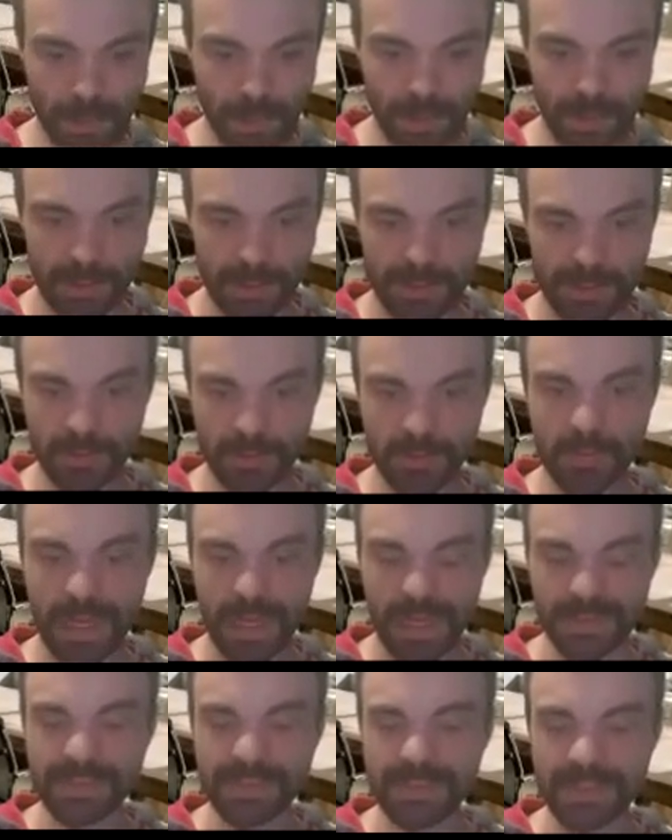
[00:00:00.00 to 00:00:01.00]
Okay, so to
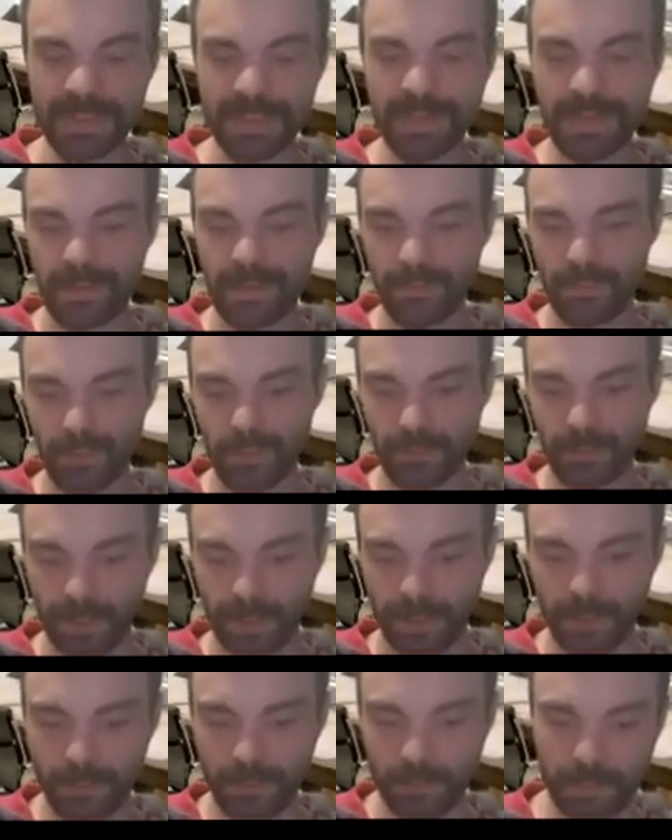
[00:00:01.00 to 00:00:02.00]
unstack A from
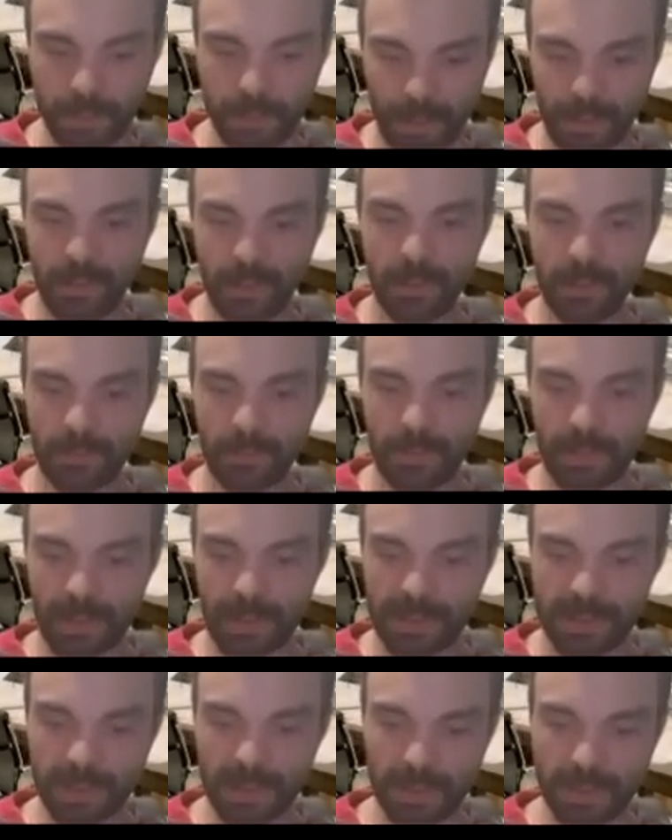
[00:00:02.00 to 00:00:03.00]
B, i.e.,
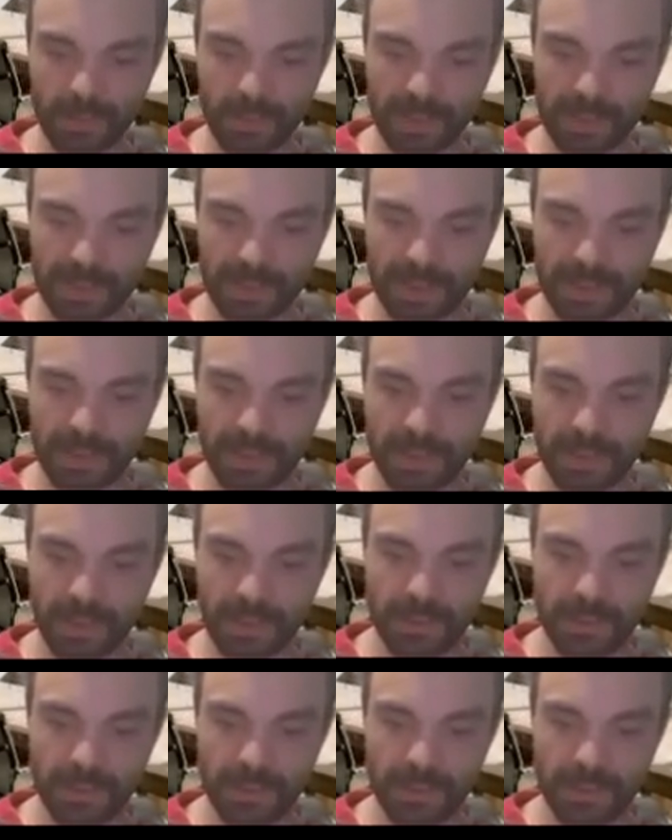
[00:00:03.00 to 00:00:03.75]
as I have just said,